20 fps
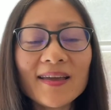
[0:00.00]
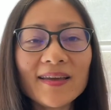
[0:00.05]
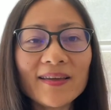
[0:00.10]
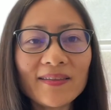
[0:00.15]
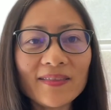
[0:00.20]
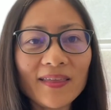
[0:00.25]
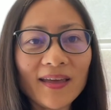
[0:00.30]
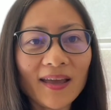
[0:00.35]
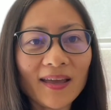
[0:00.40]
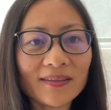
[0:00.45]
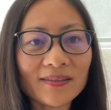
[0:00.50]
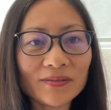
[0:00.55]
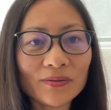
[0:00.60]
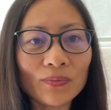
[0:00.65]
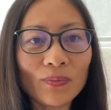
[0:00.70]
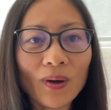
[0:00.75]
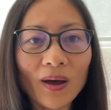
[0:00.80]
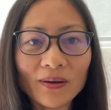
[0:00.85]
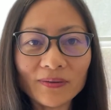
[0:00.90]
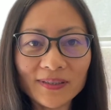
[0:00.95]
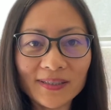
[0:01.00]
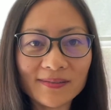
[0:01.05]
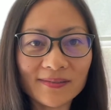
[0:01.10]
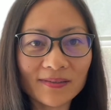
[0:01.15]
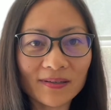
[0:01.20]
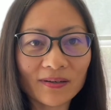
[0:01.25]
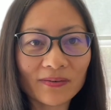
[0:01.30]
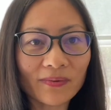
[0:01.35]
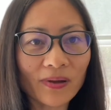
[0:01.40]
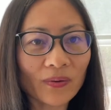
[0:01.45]
that will
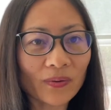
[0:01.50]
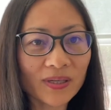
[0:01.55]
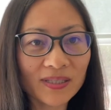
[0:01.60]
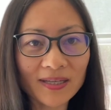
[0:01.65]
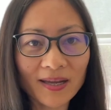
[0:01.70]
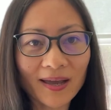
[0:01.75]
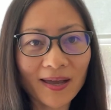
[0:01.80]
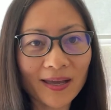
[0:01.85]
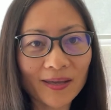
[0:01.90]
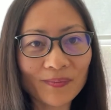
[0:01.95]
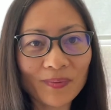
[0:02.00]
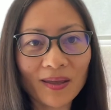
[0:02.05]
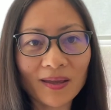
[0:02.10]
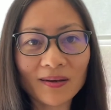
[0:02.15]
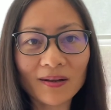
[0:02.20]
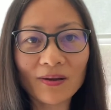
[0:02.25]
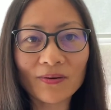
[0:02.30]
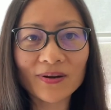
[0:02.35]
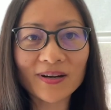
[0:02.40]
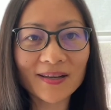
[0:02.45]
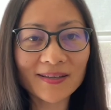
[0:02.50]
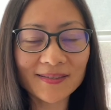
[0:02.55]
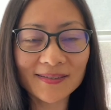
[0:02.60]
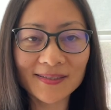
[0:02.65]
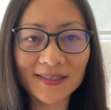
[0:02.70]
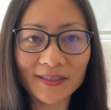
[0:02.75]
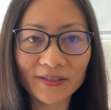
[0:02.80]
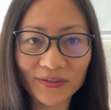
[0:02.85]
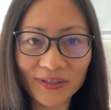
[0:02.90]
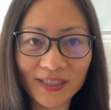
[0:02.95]
deserve our time and our
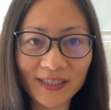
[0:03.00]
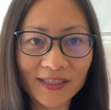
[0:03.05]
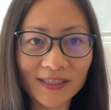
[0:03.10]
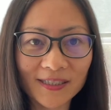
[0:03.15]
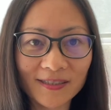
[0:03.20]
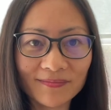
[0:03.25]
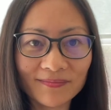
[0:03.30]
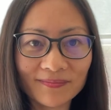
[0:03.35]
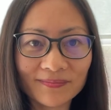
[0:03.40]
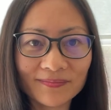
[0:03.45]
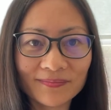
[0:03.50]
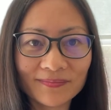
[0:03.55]
consideration.